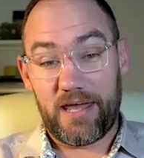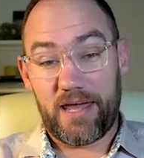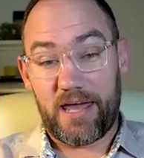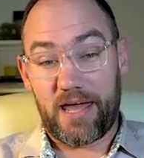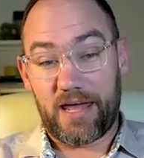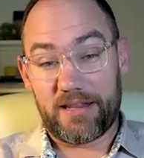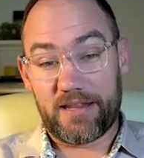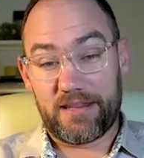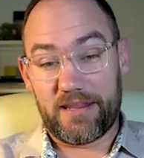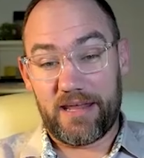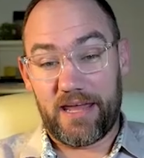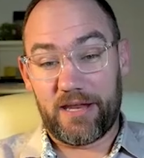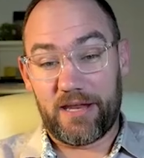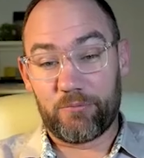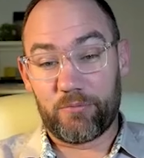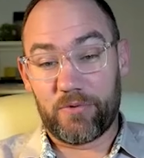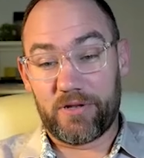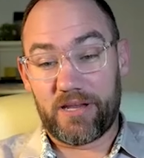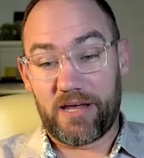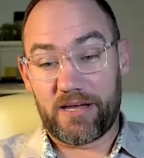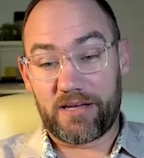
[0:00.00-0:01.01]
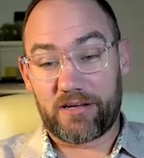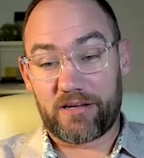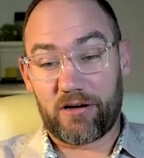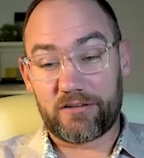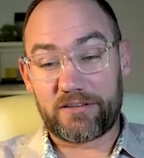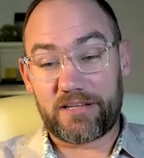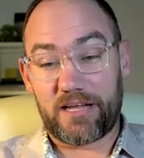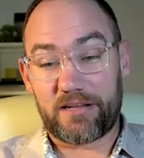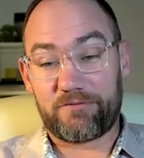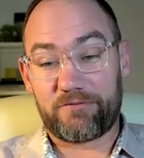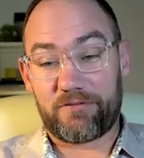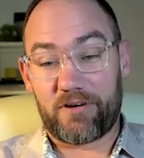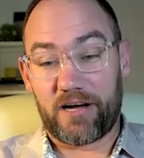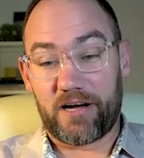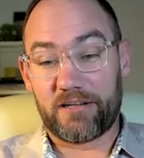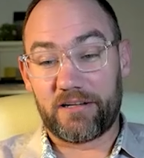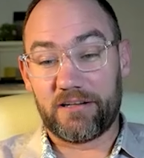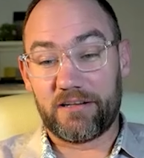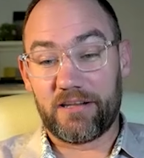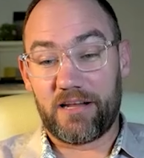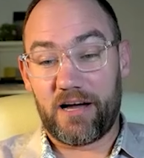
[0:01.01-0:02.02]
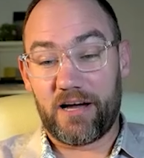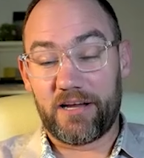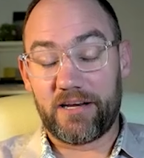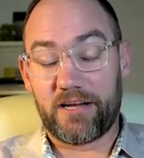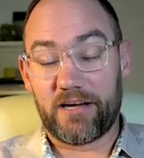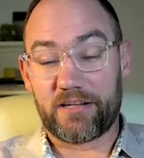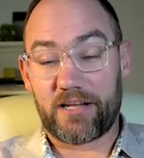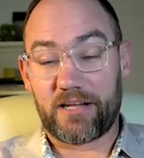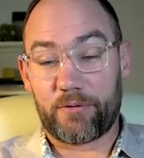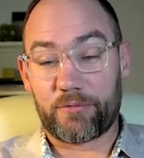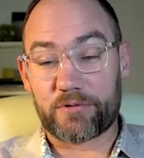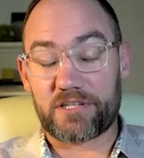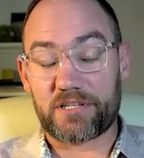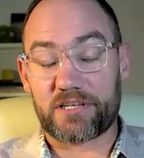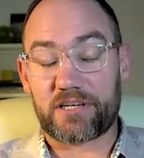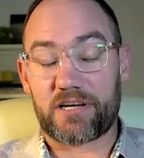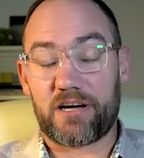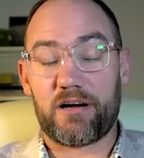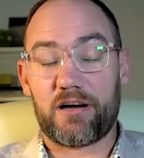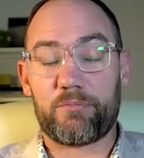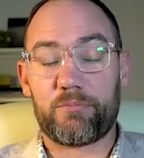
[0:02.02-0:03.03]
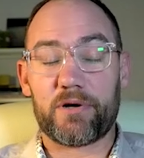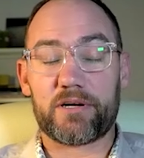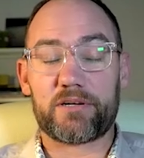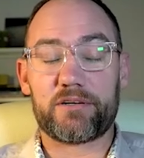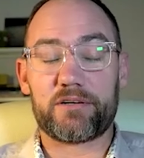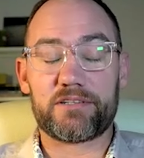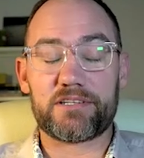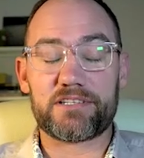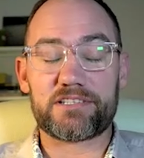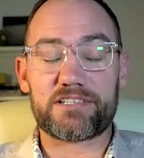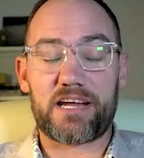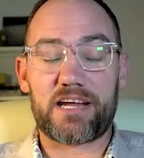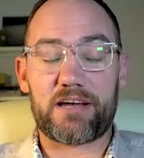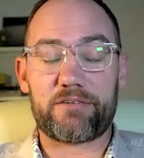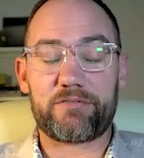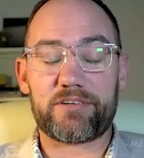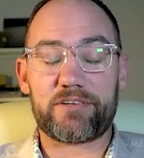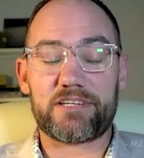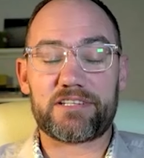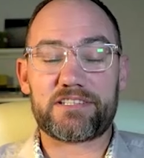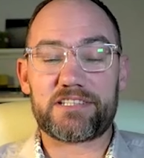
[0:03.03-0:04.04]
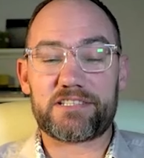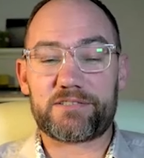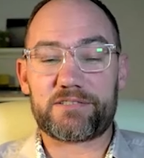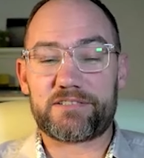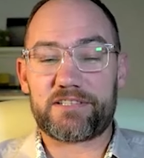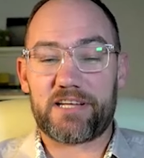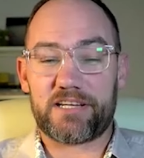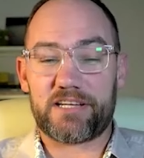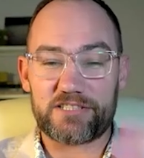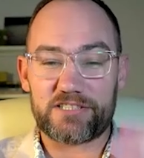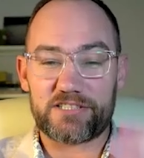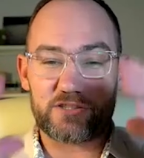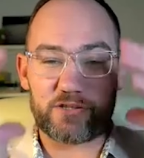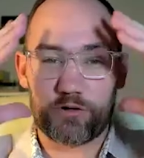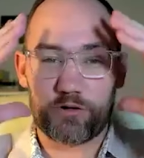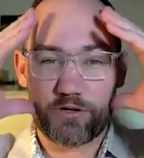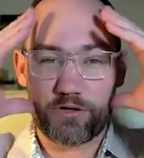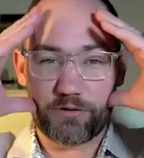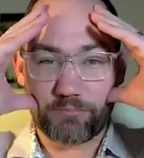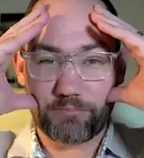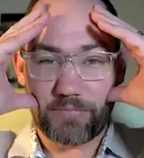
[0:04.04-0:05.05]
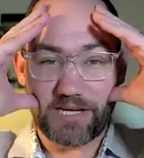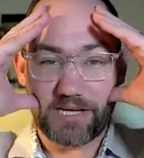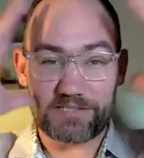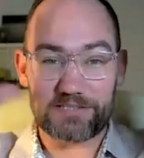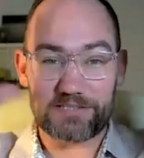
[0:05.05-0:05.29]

And then when they got that final line out, I was like, oh my goodness, South Africa they just couldn't manage the